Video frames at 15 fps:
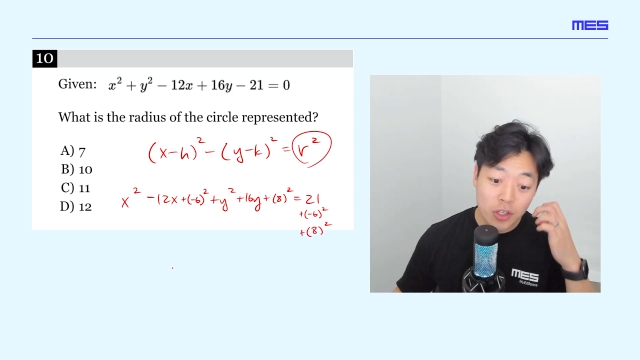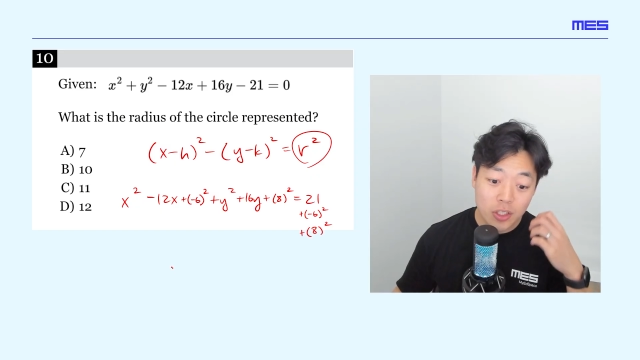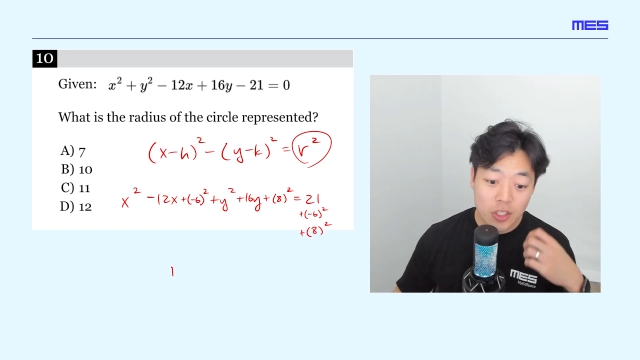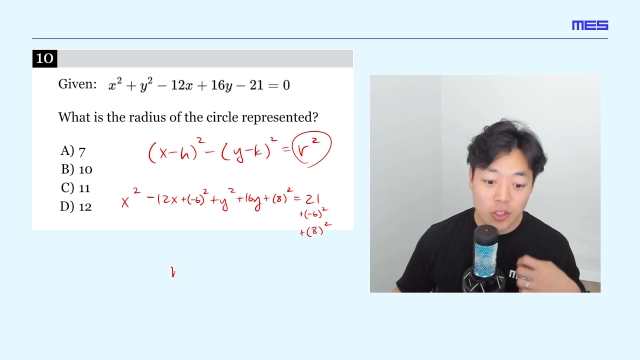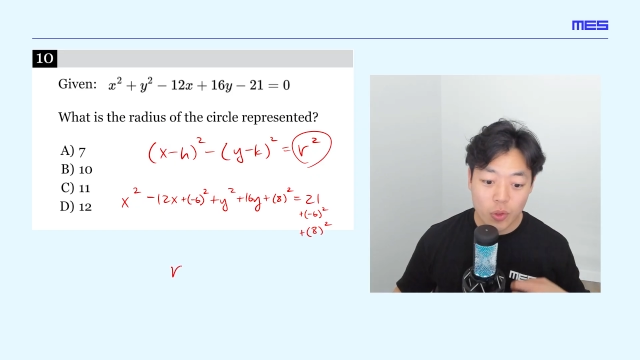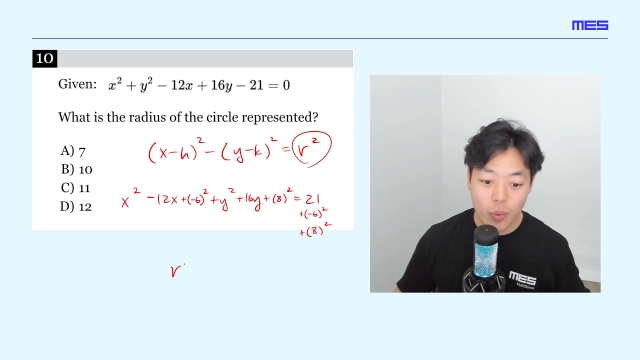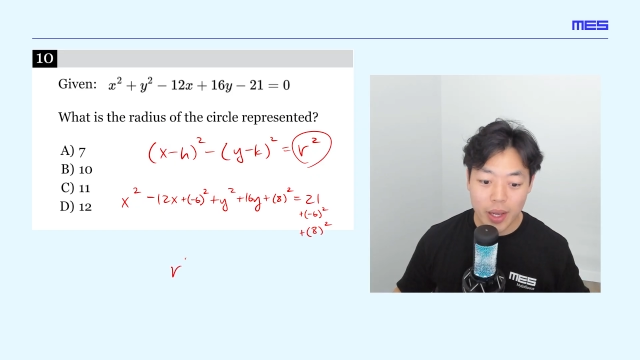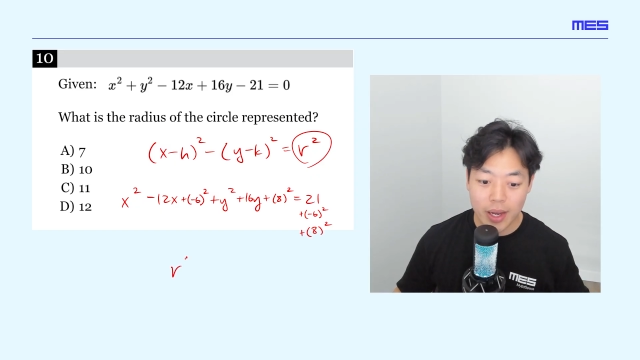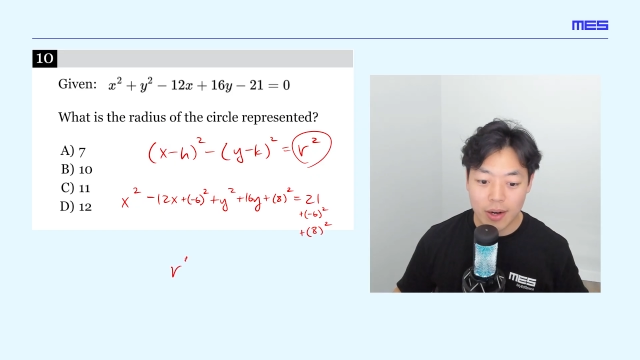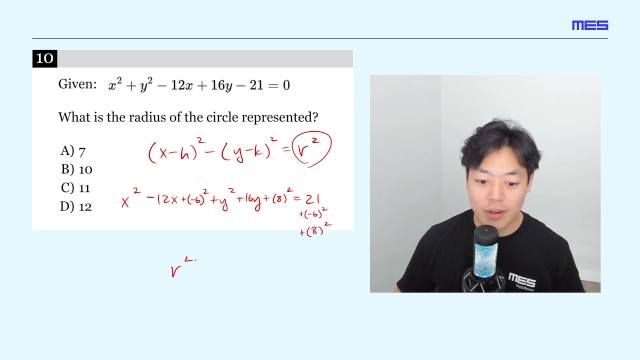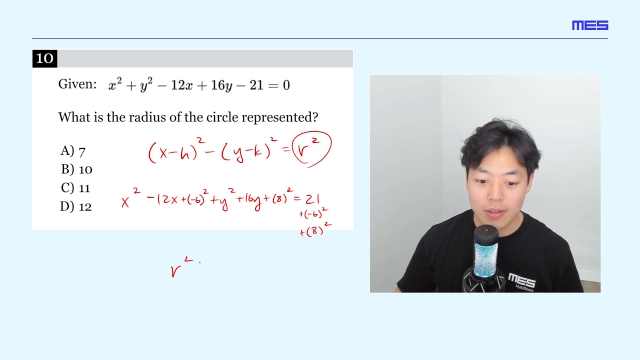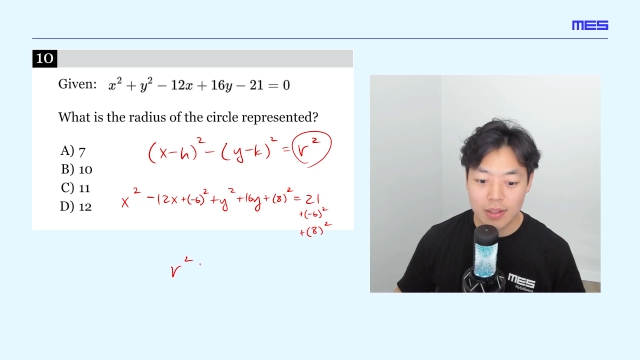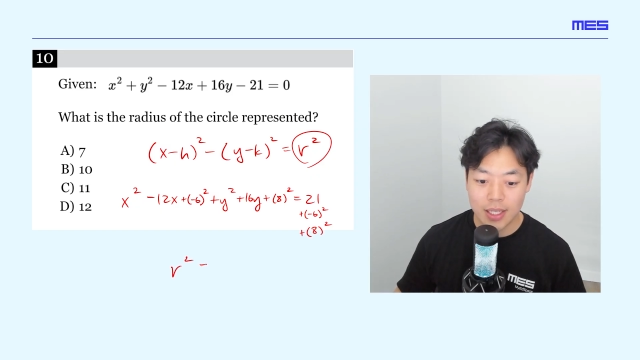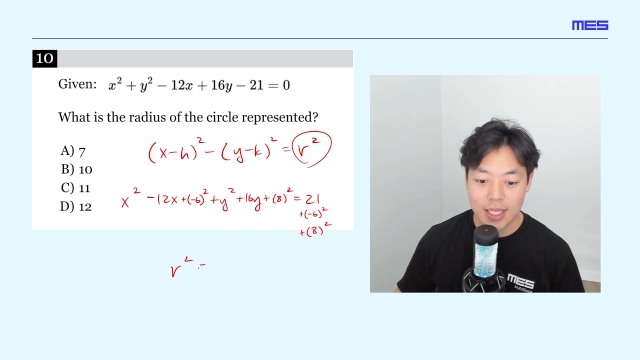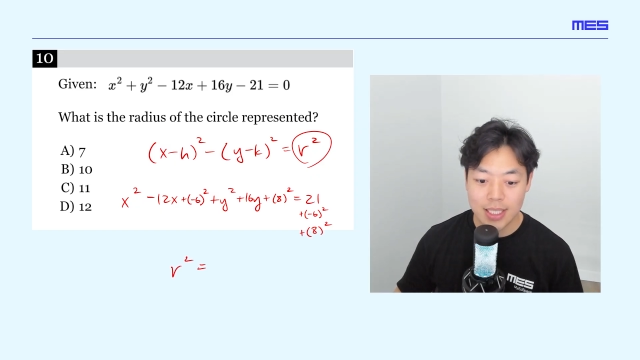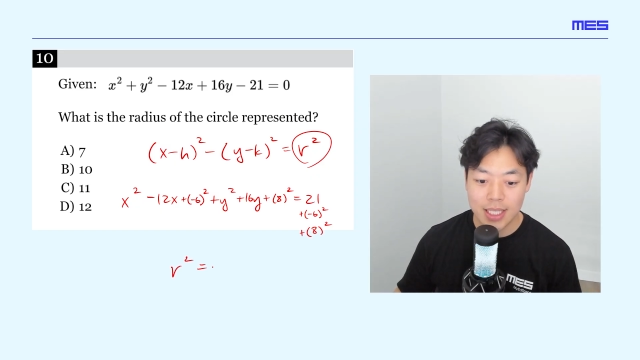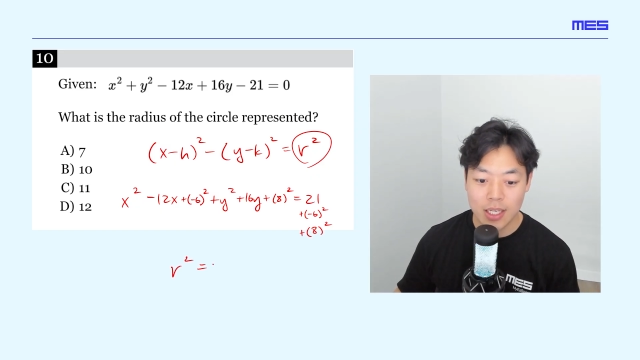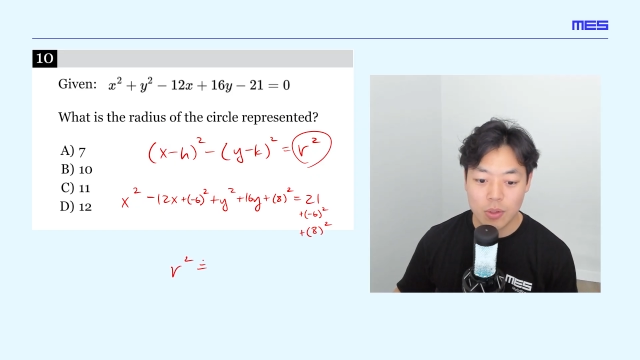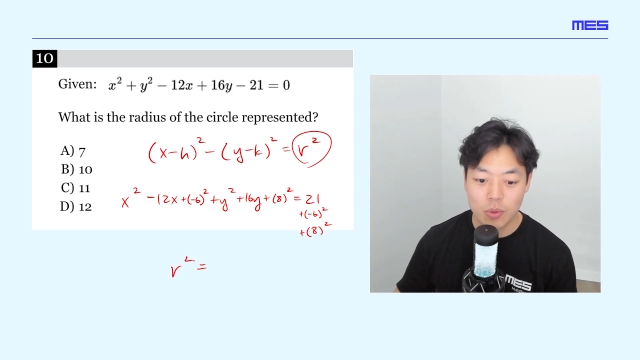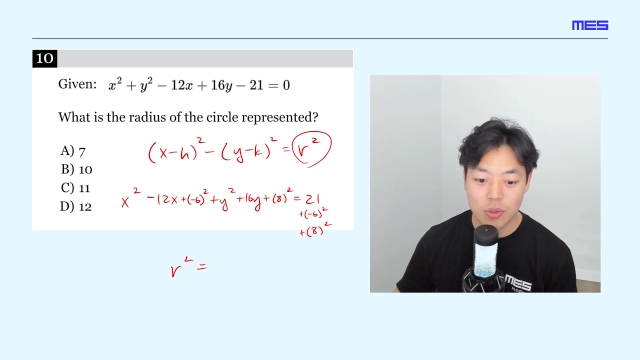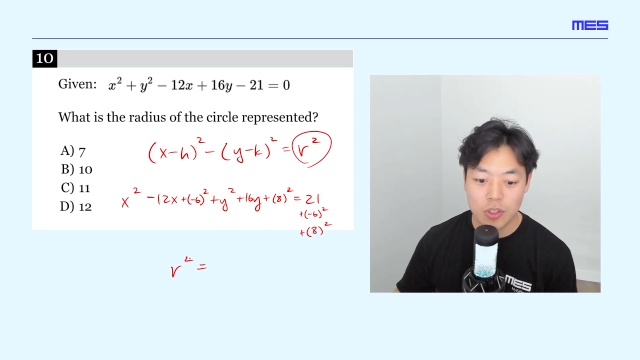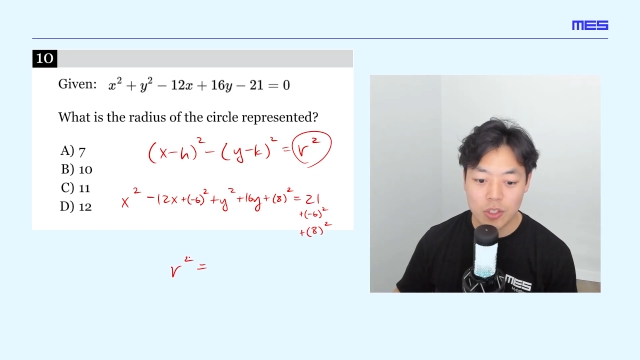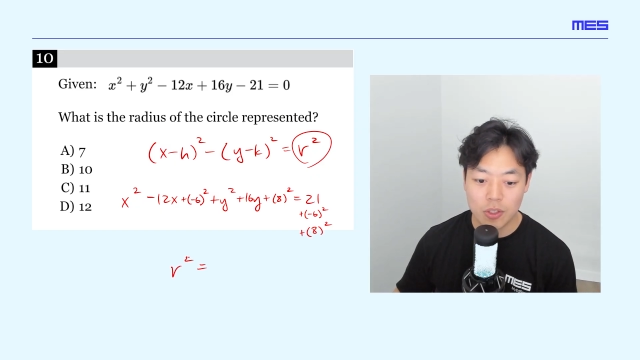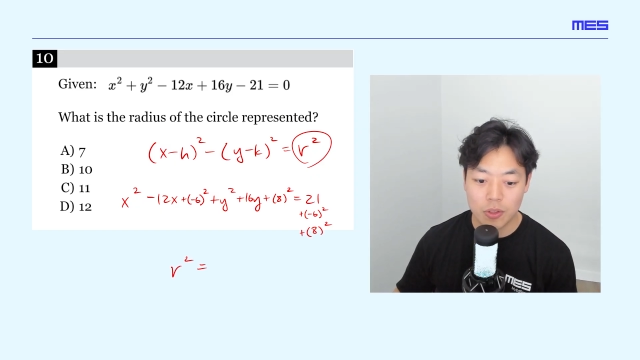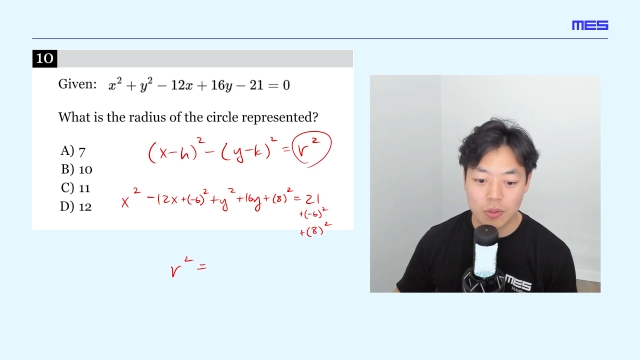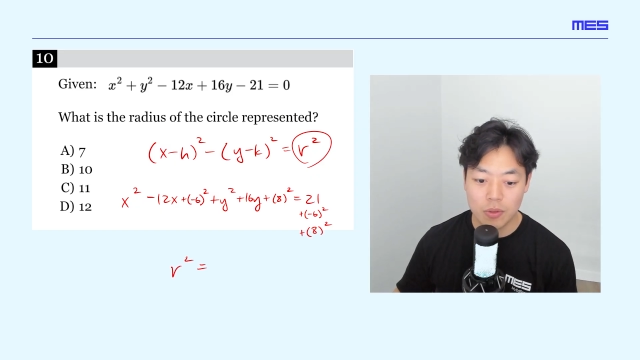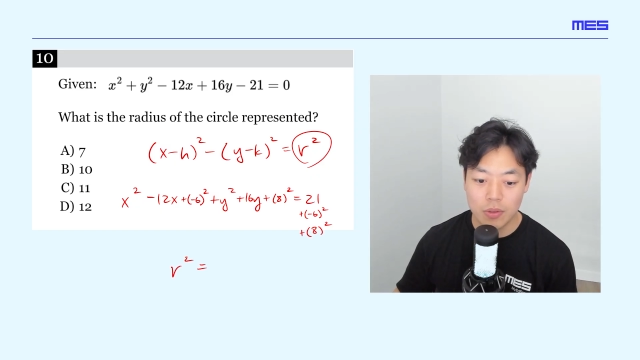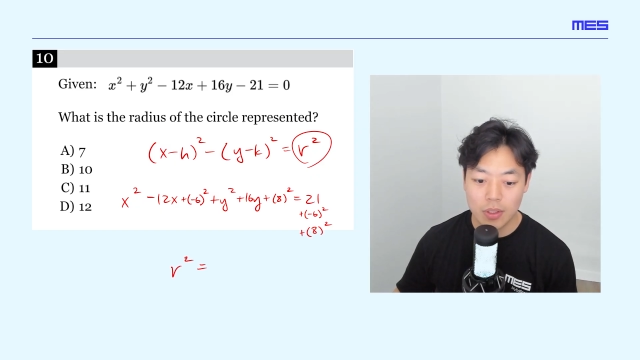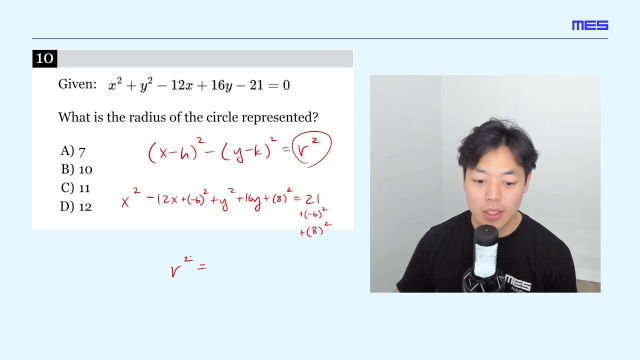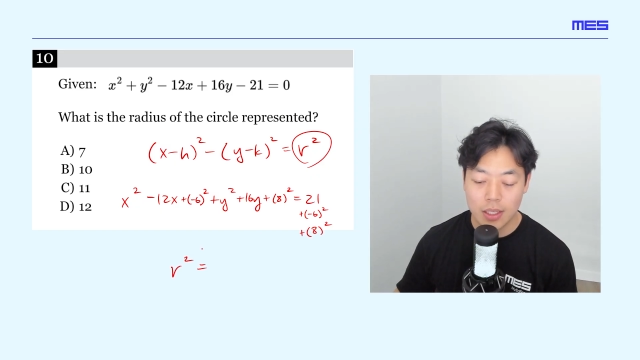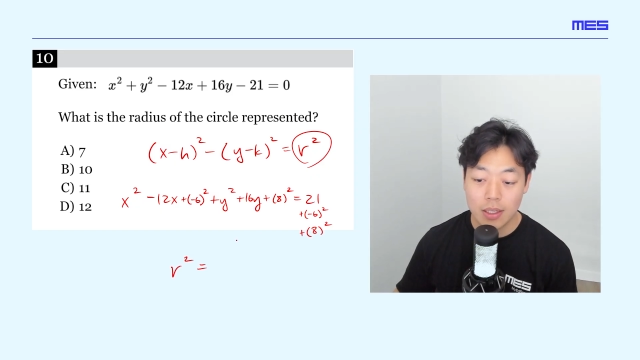squared is equal to